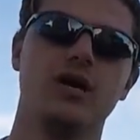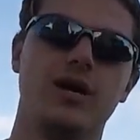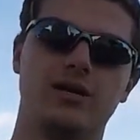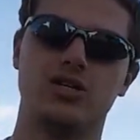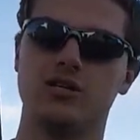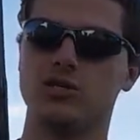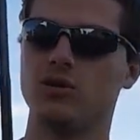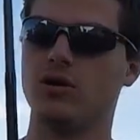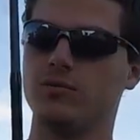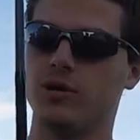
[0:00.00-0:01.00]
and chances
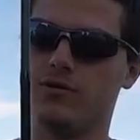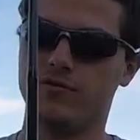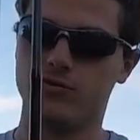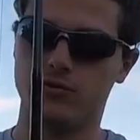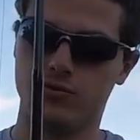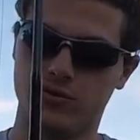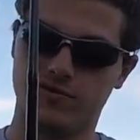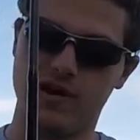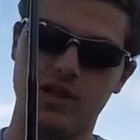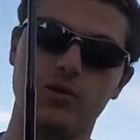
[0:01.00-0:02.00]
are I'm going to review the
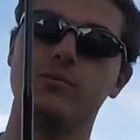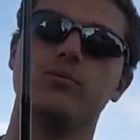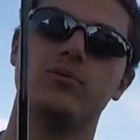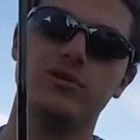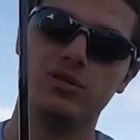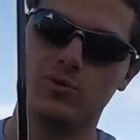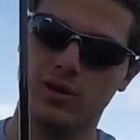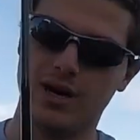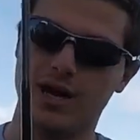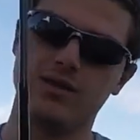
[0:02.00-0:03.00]
follow-up with this
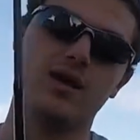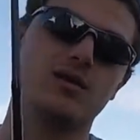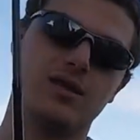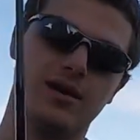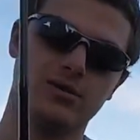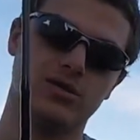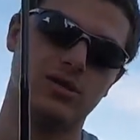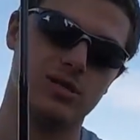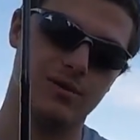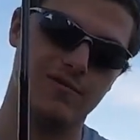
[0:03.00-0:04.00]
one and the 8000 in
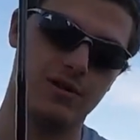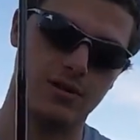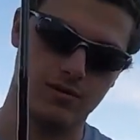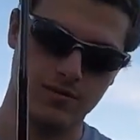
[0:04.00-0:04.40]
the same video.